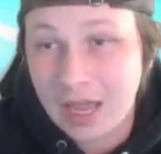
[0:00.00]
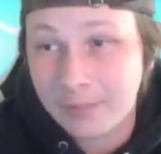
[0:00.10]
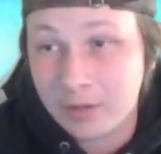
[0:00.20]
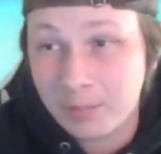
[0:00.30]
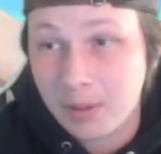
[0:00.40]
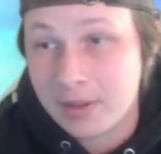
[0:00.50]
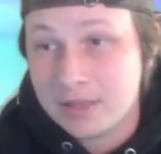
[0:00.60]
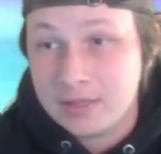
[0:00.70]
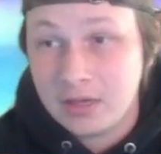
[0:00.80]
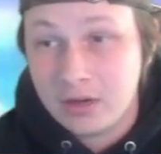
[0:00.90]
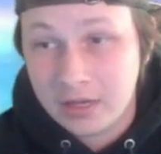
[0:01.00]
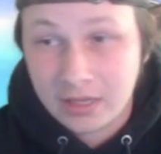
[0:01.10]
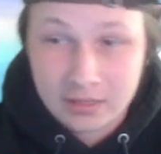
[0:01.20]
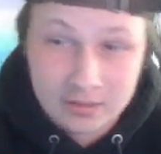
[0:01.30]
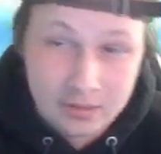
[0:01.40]
I'm going to pop my Z on it
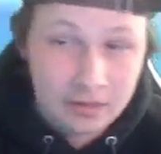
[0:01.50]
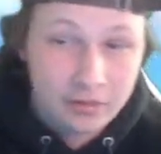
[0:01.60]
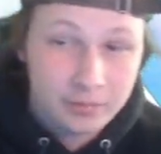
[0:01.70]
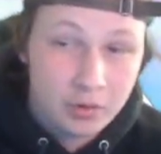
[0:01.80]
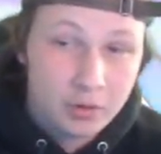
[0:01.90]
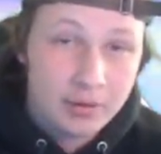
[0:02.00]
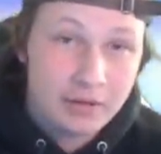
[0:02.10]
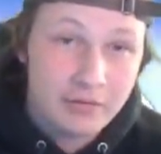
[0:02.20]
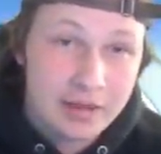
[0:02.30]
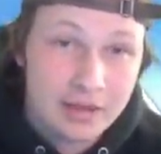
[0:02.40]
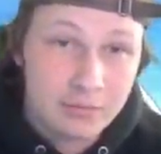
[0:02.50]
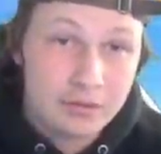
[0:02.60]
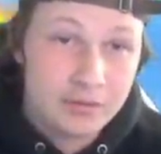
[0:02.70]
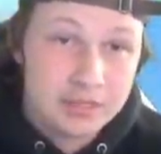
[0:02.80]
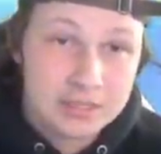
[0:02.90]
because it's another Pokemon. If I can get rid
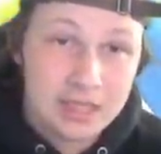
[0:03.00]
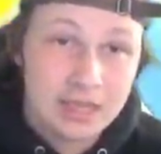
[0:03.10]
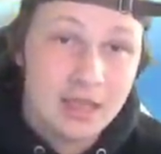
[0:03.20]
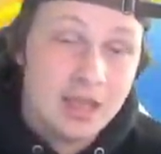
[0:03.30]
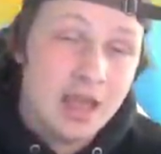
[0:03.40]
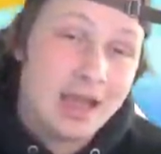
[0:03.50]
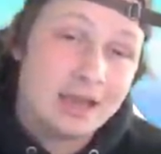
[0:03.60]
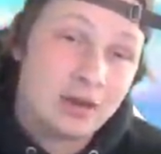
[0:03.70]
of this thing, I can